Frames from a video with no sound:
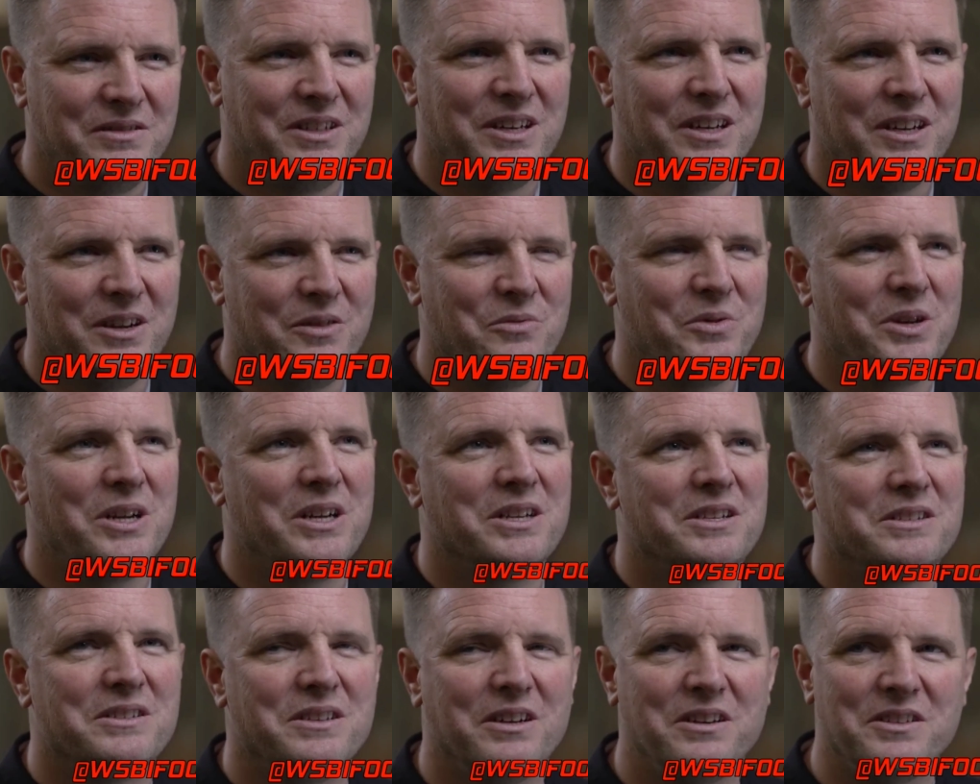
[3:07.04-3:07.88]
You know, when
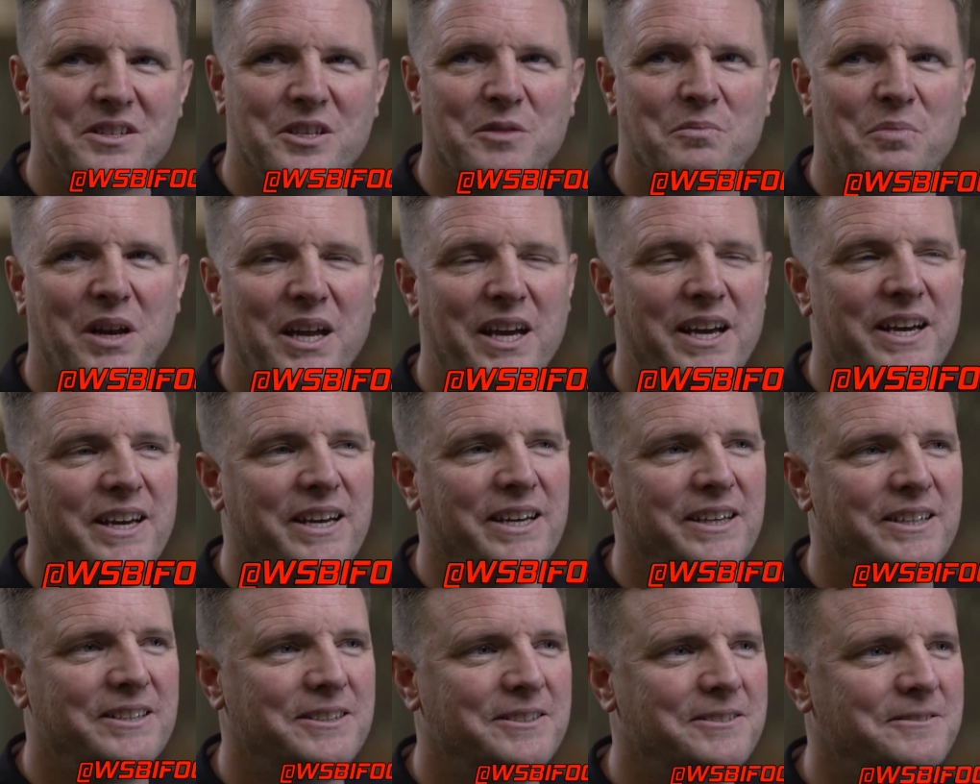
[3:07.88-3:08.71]
I started
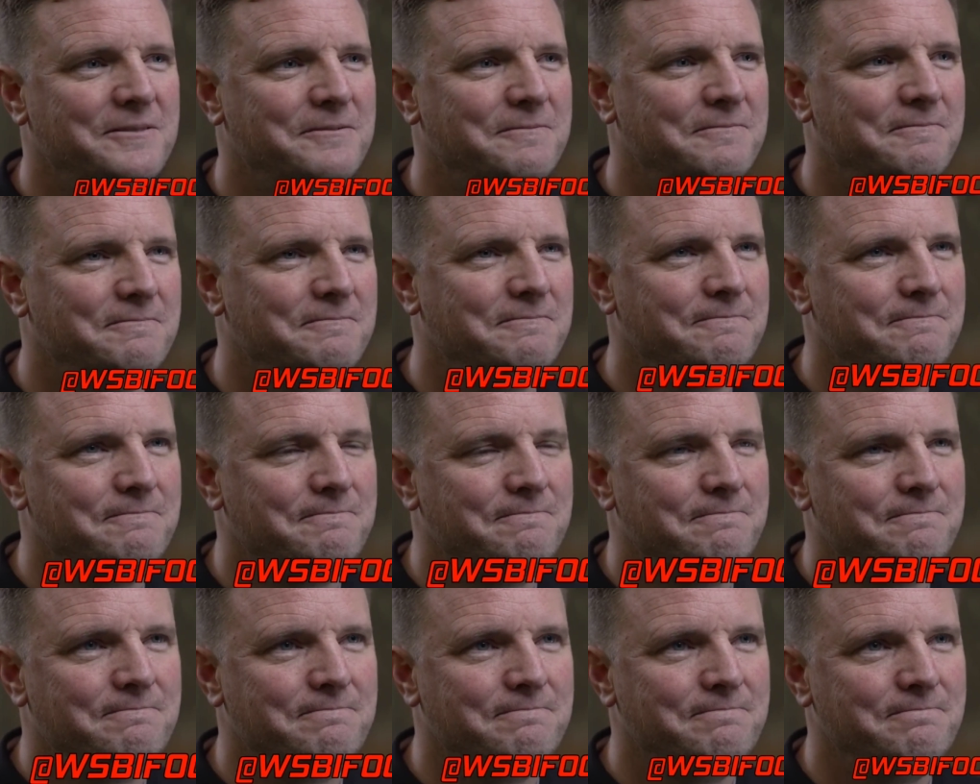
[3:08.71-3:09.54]
playing and
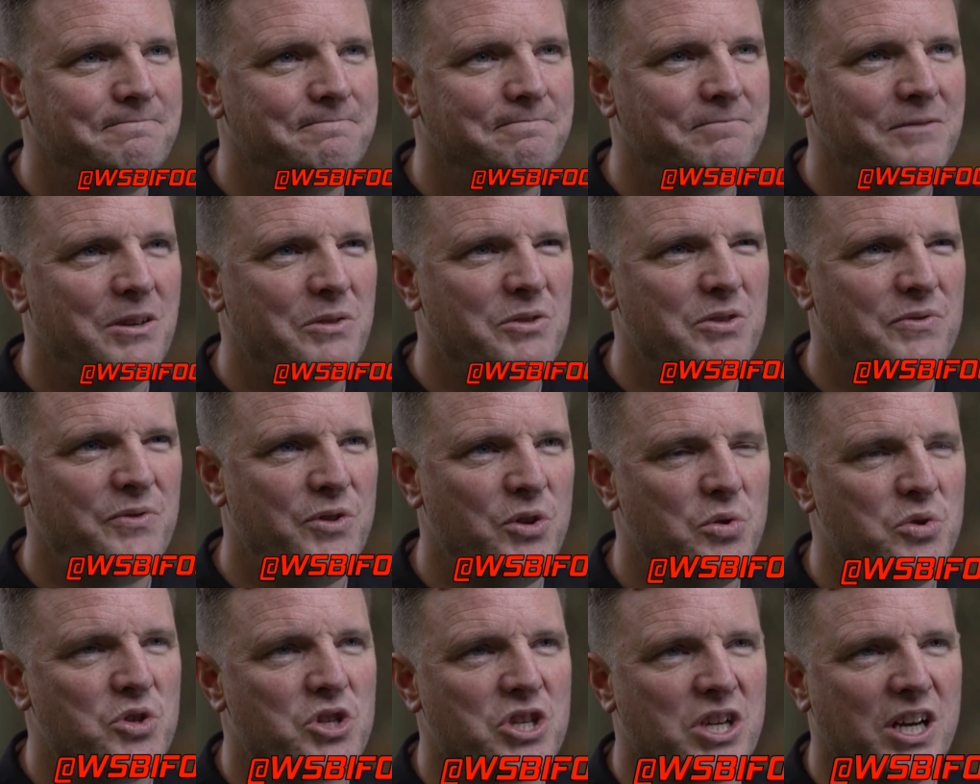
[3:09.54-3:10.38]
I was
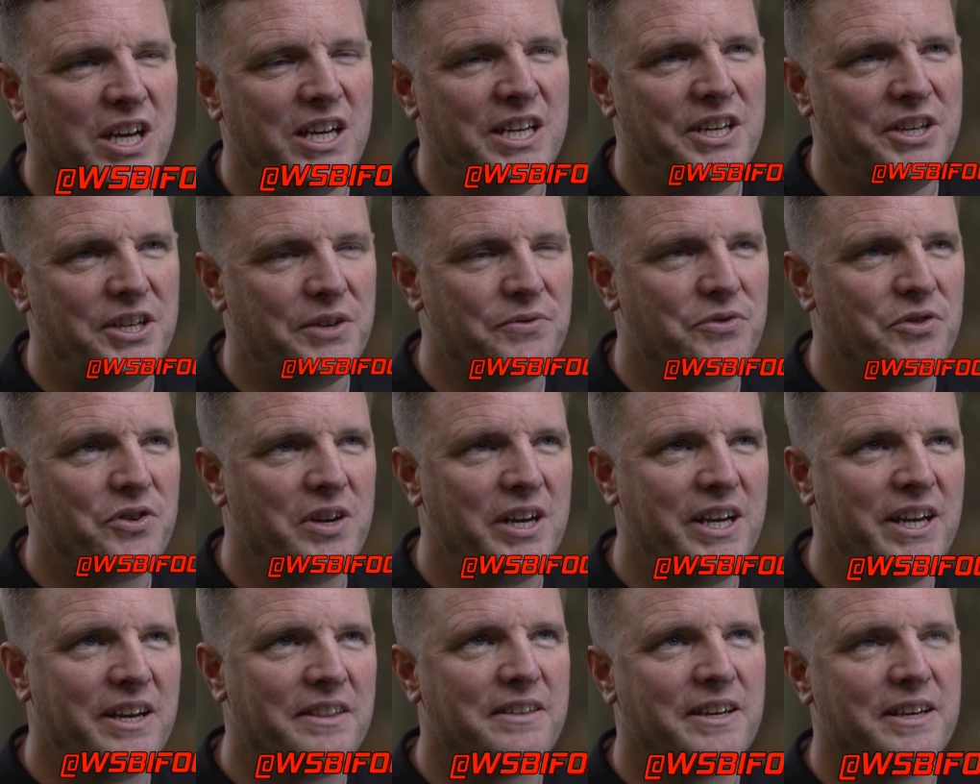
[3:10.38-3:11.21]
viewed slightly
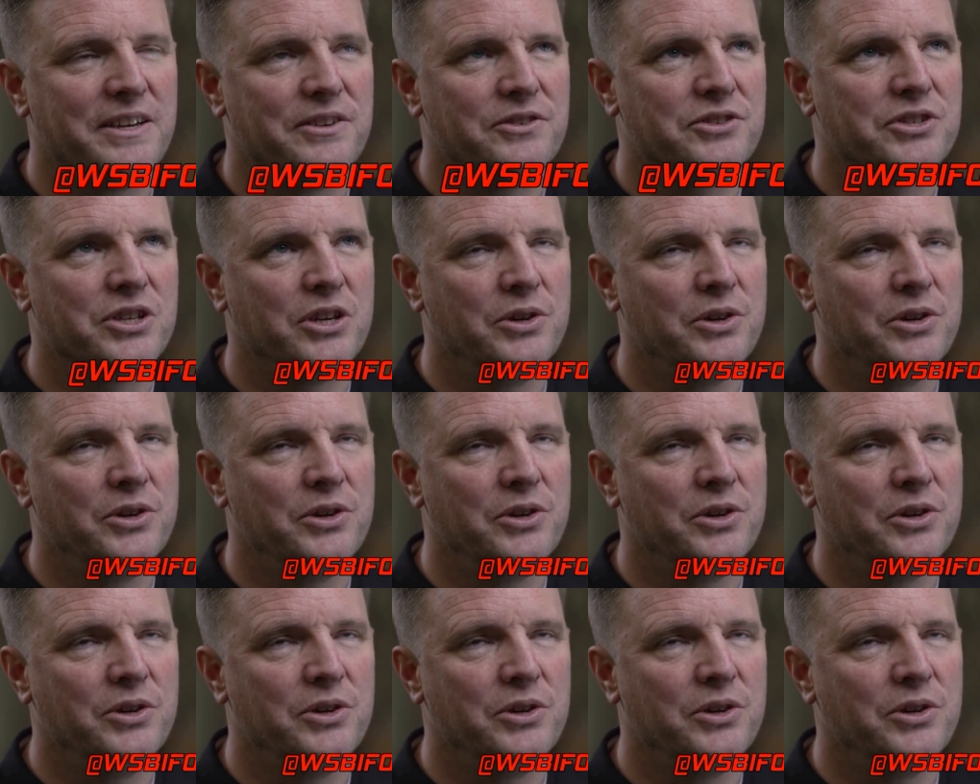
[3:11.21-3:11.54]
differently, I think.